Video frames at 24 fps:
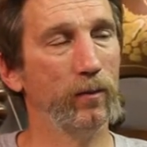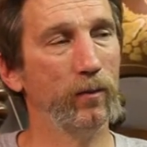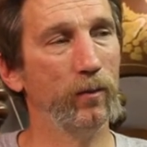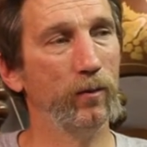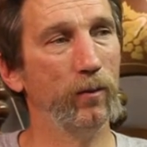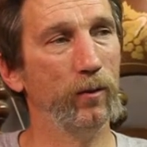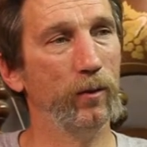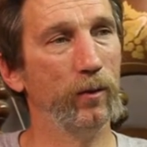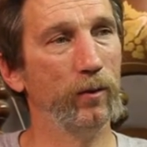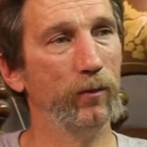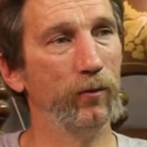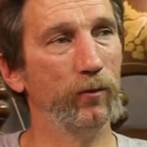
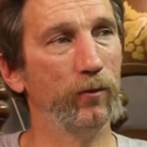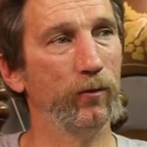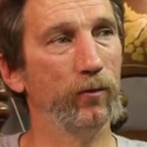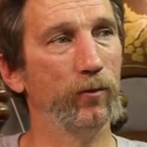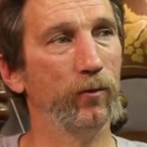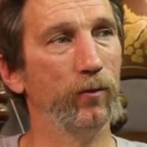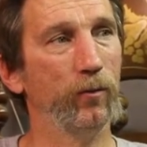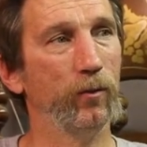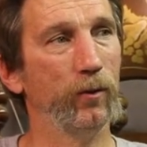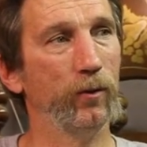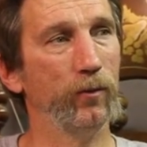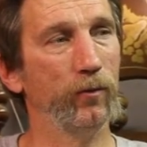which
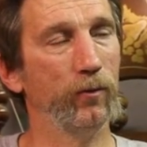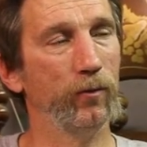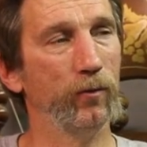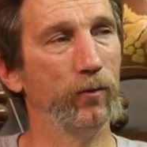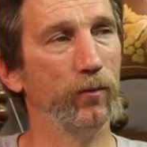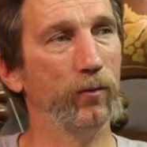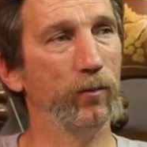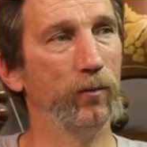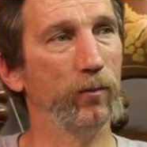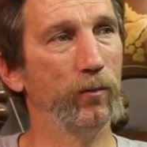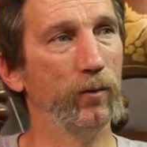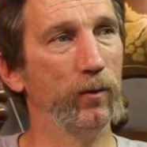was
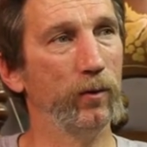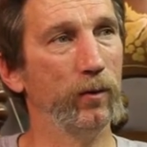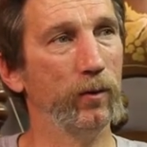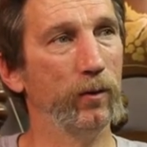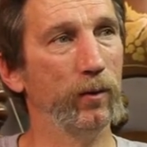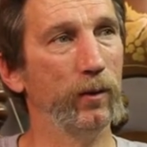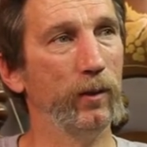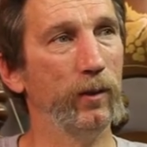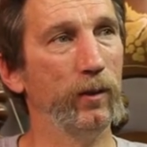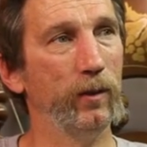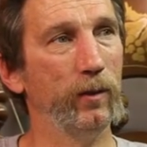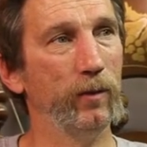
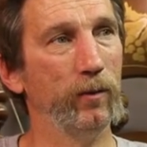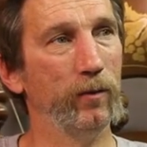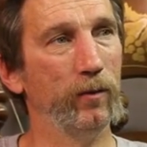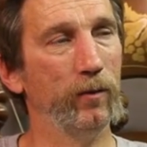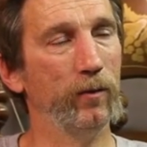really